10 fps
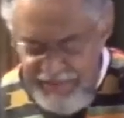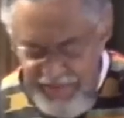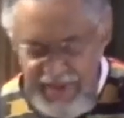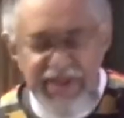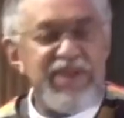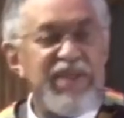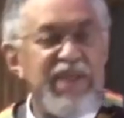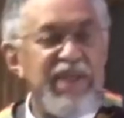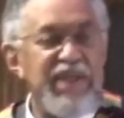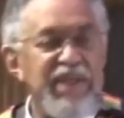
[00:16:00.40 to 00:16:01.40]

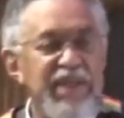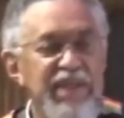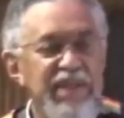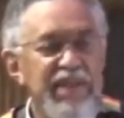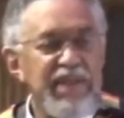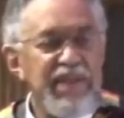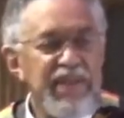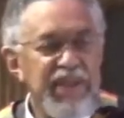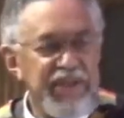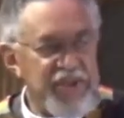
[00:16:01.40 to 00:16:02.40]
Philistine,
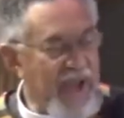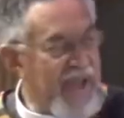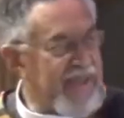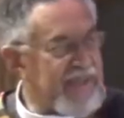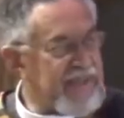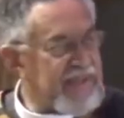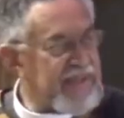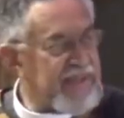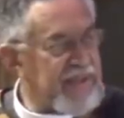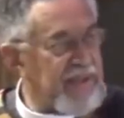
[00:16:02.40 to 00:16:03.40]
the
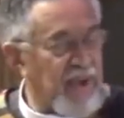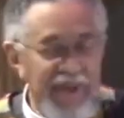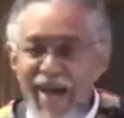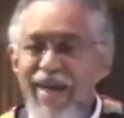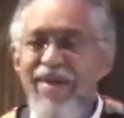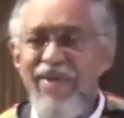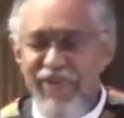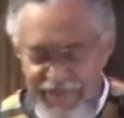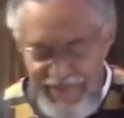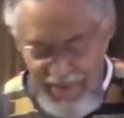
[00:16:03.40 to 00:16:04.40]
giant
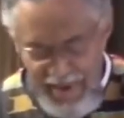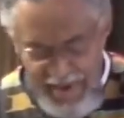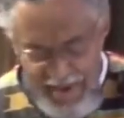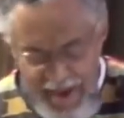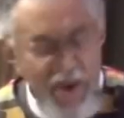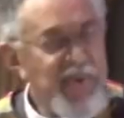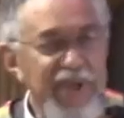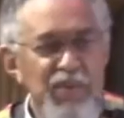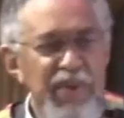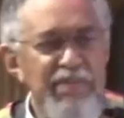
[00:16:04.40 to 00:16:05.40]
Goliath? How
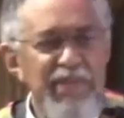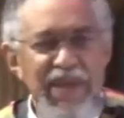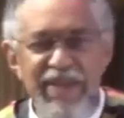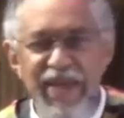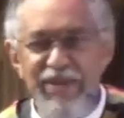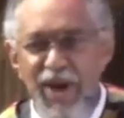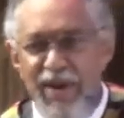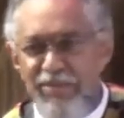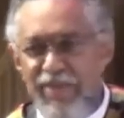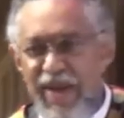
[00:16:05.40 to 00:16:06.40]
can we make that
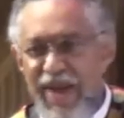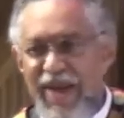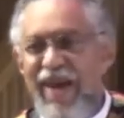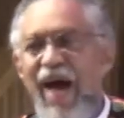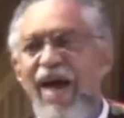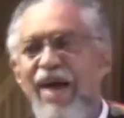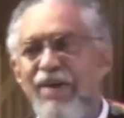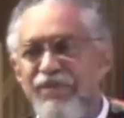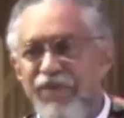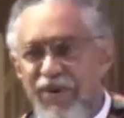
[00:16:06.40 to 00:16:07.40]
come
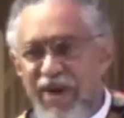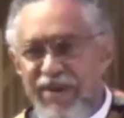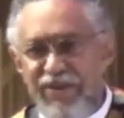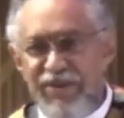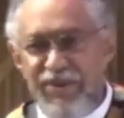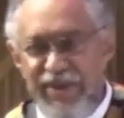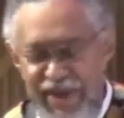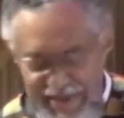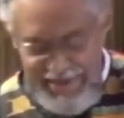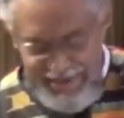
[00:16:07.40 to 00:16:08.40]
alive for us today?